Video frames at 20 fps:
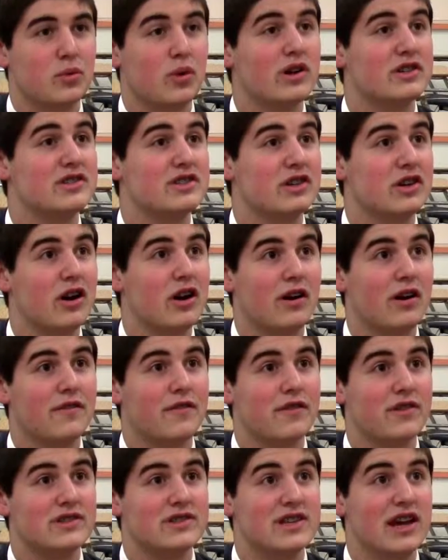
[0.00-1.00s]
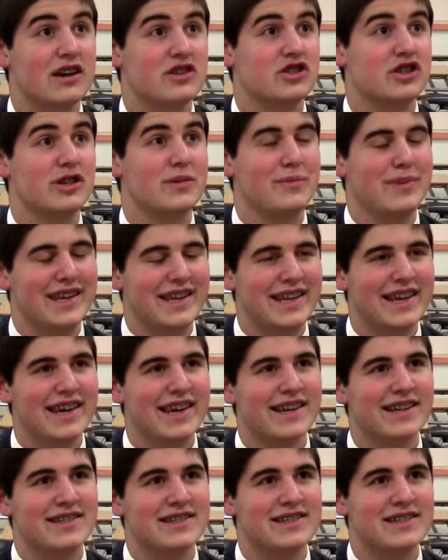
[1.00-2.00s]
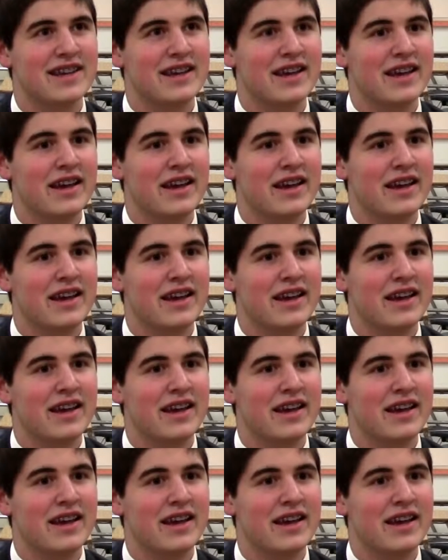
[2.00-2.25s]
once the conference actually begins,